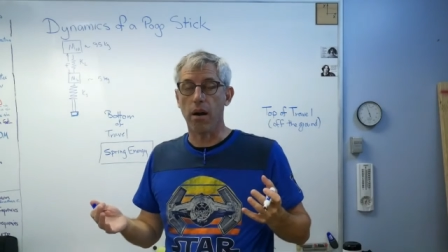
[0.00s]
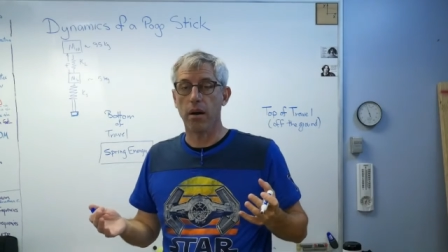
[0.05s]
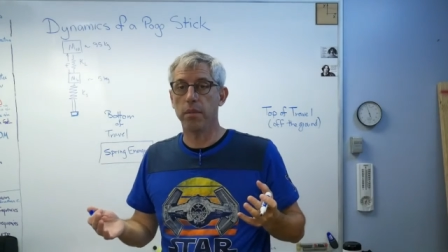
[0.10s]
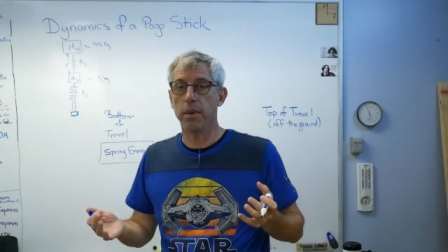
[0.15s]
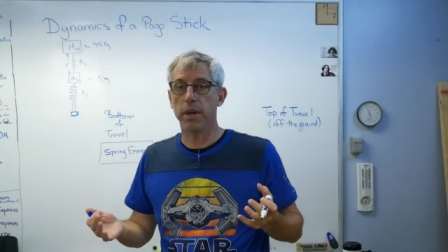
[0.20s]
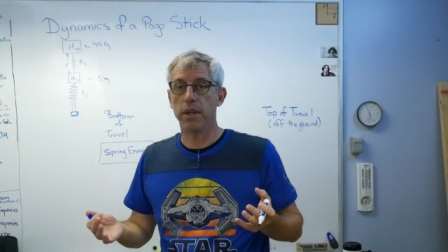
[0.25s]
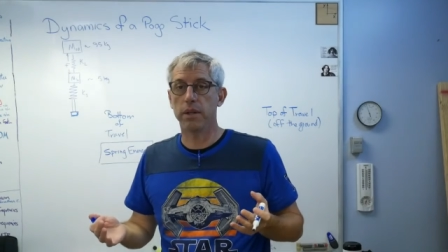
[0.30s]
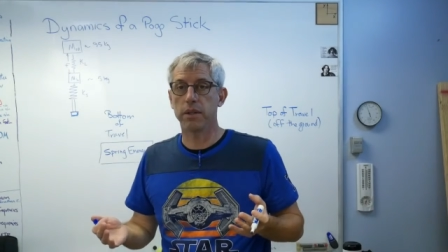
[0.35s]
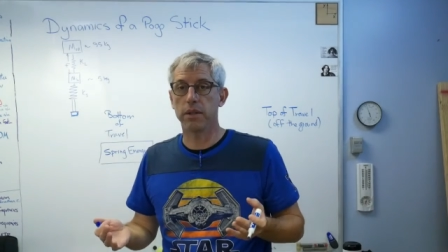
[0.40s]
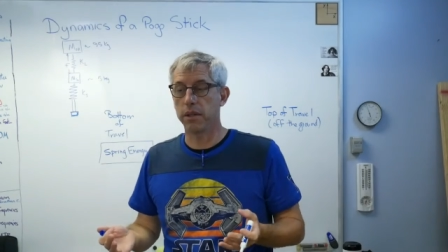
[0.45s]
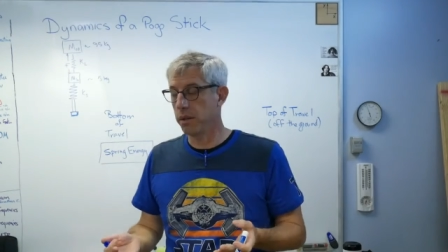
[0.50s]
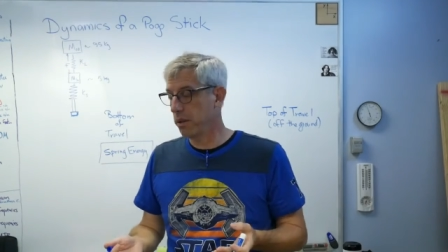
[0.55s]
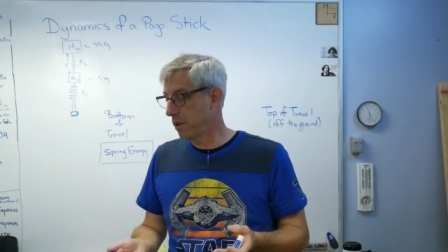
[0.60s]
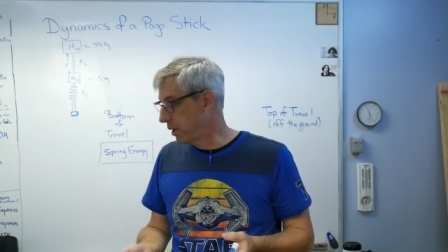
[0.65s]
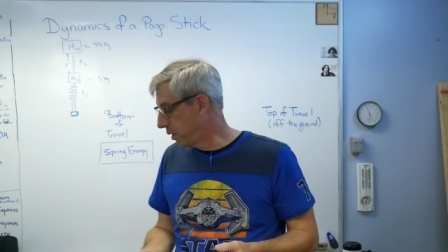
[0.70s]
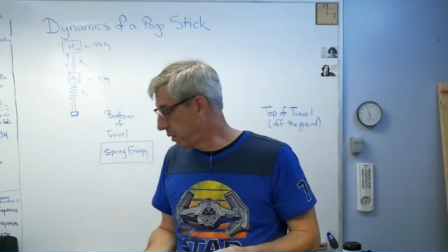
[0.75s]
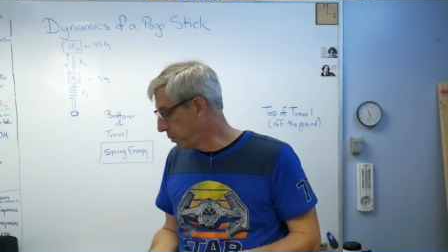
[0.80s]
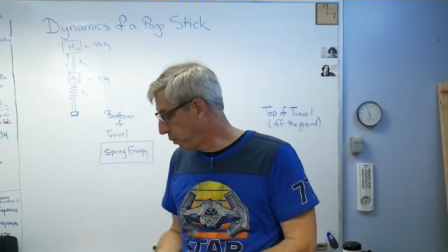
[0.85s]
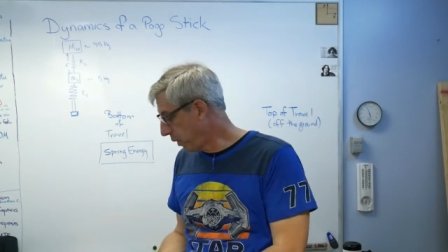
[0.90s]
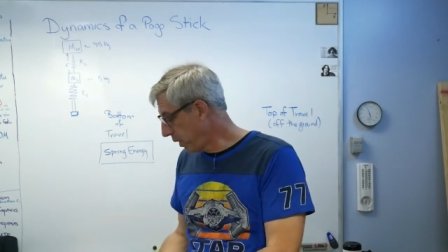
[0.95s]
I mean, there's, there's the
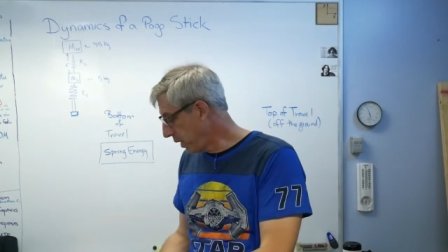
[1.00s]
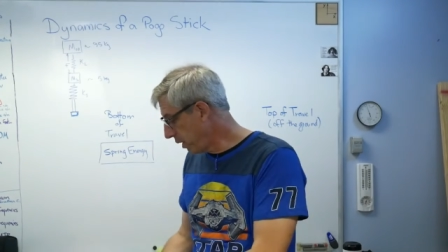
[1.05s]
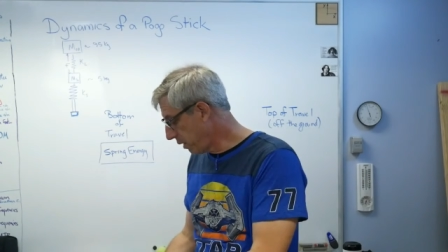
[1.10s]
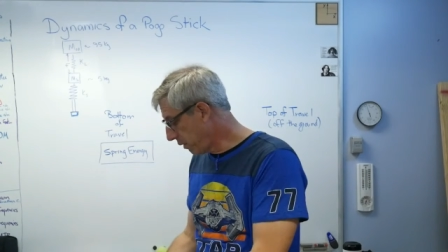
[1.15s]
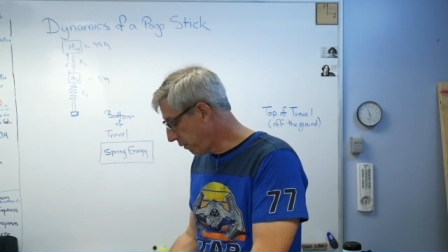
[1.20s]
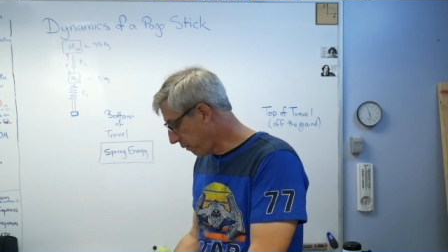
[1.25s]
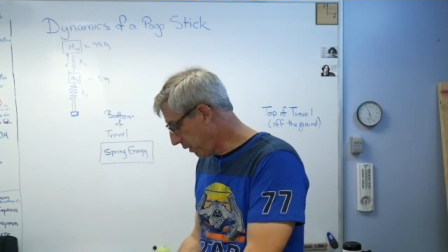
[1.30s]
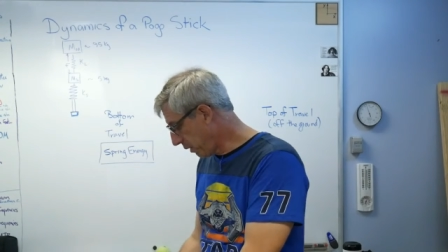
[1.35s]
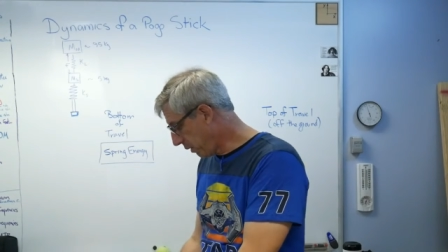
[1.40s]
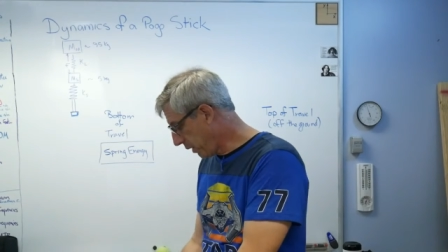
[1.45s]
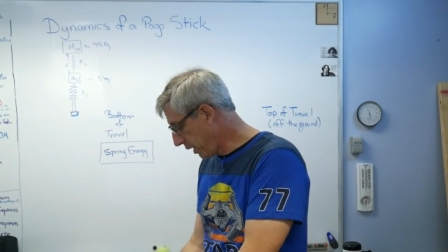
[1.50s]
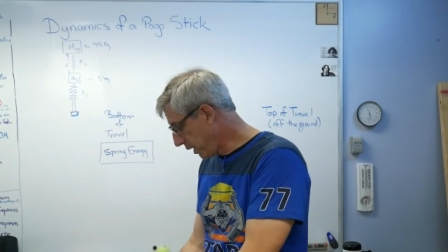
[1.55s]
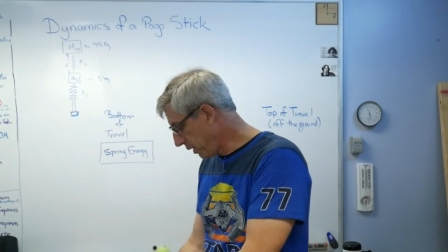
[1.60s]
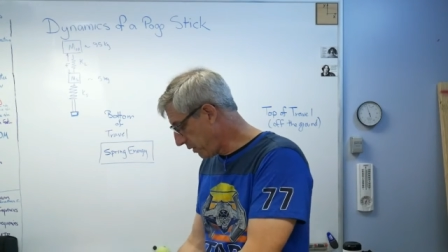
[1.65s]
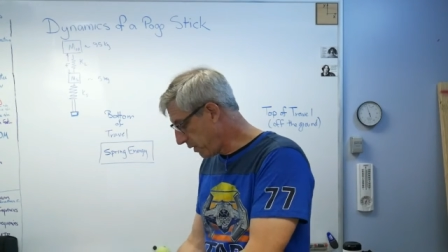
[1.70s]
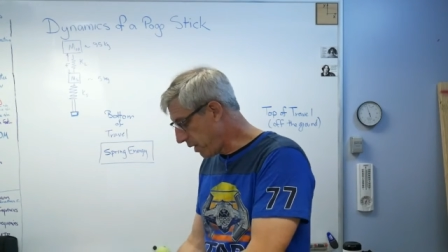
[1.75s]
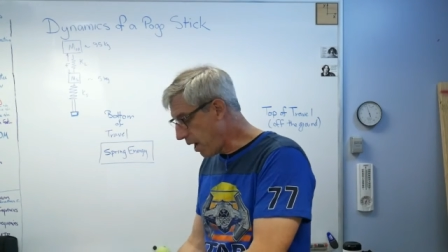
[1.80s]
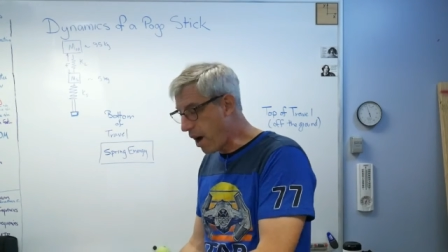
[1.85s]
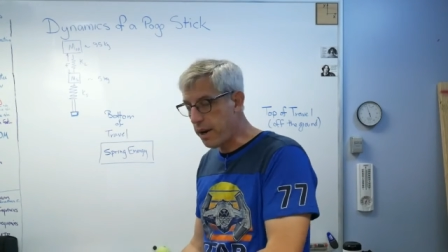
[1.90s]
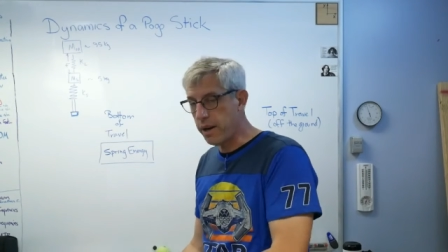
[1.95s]
spring, the, the
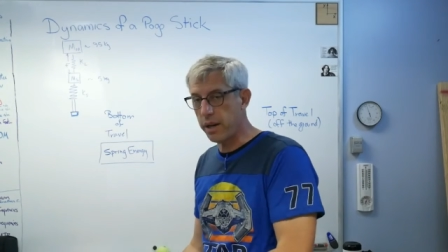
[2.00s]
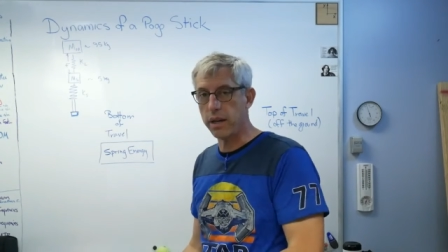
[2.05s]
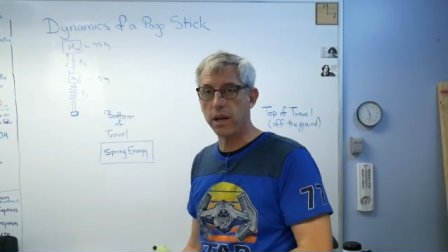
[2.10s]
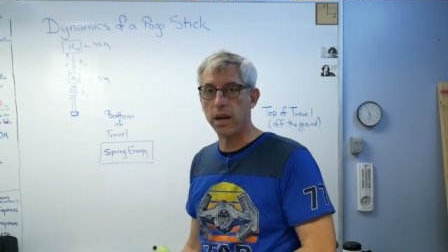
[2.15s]
thing's not in